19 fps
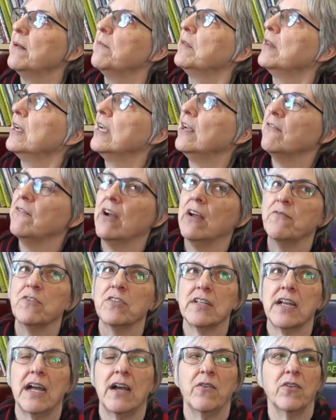I'm looking around for
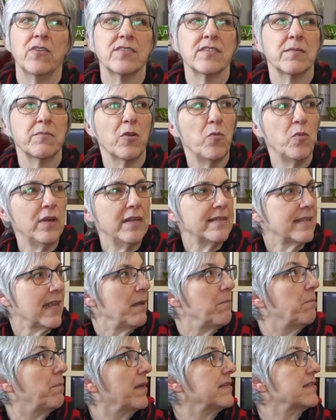towers, and I'm like, what is
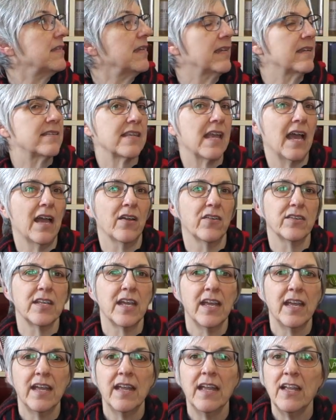that buzzing sound?
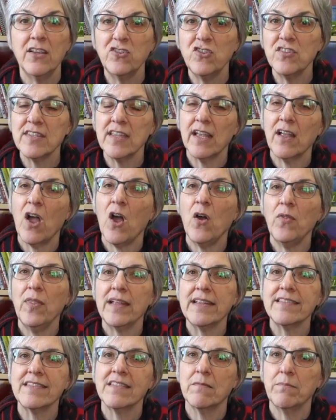She's like, oh,
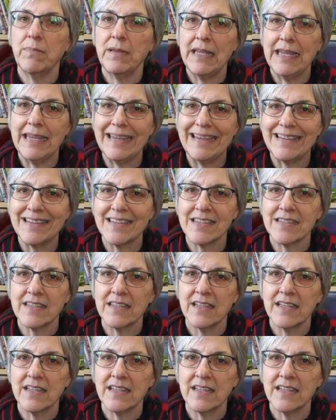that's the bees.